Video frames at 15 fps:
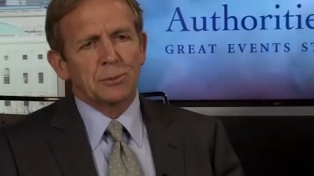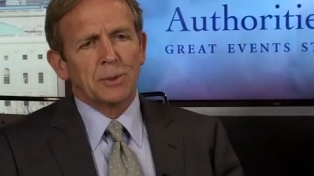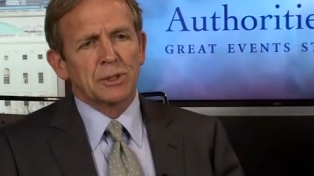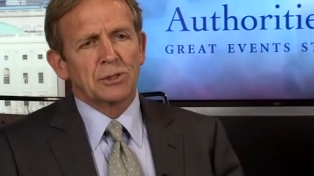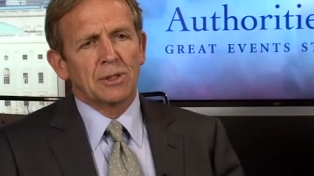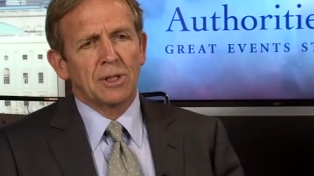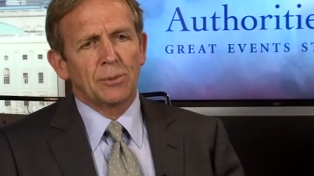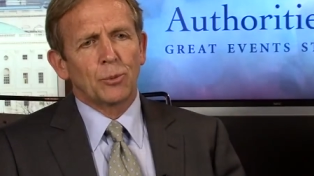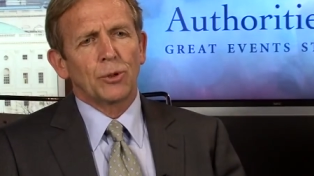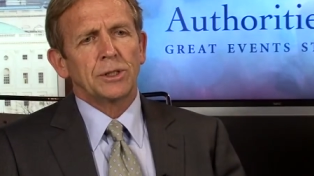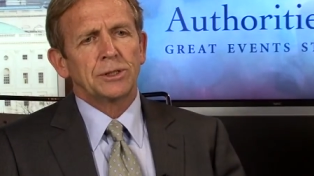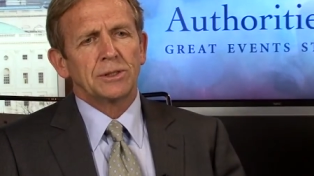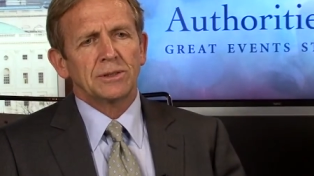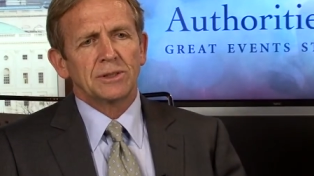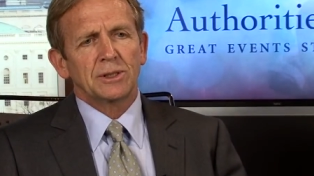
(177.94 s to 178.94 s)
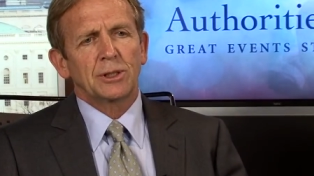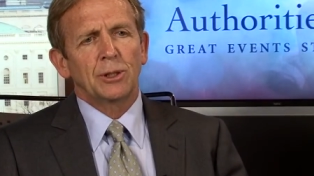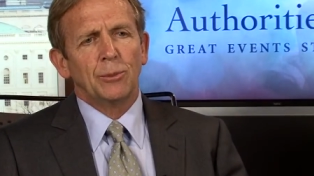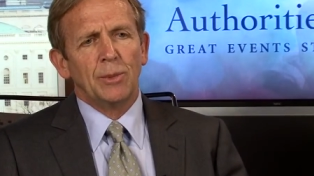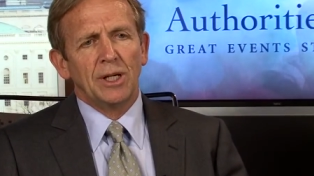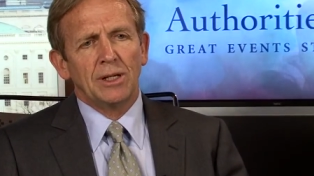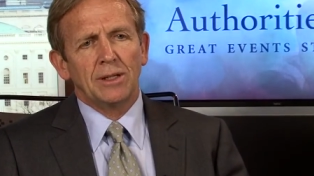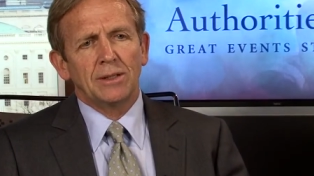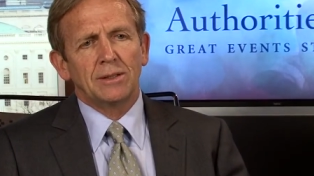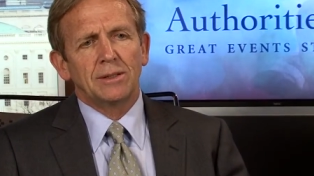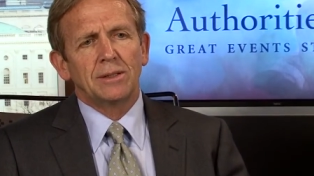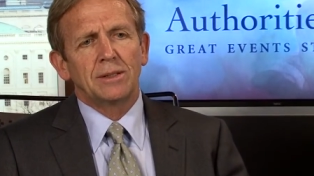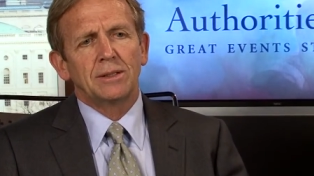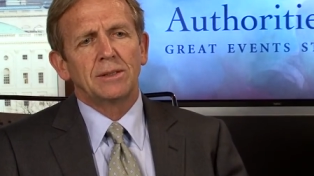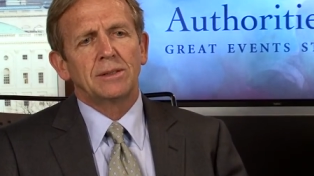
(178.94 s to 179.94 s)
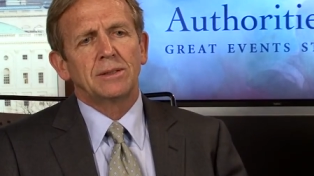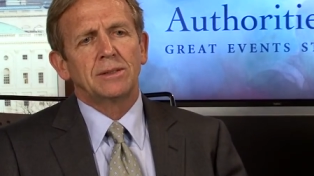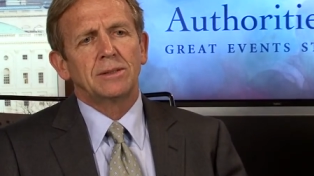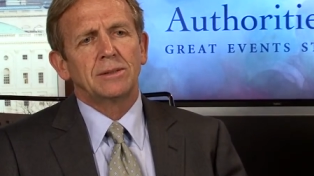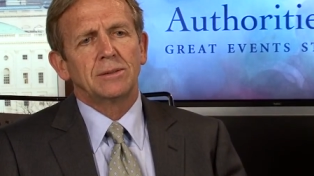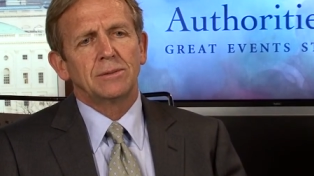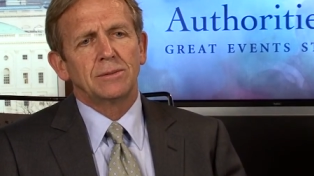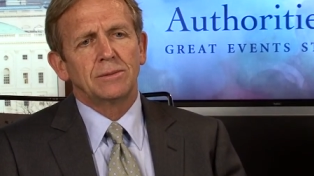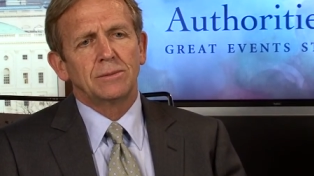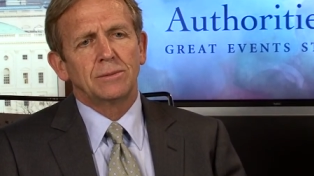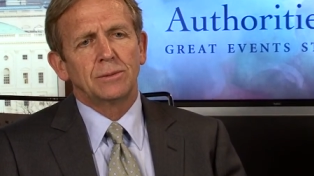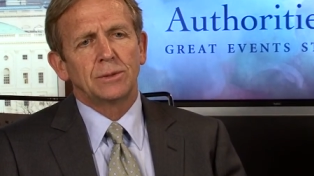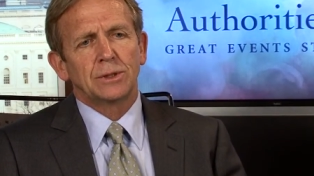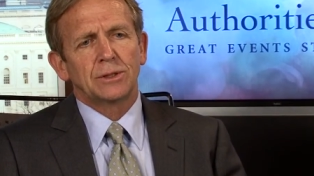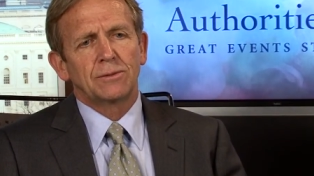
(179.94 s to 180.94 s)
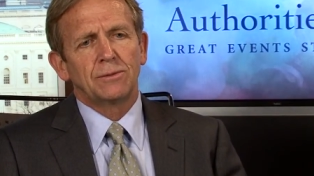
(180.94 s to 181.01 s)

Special Operations Command uh, was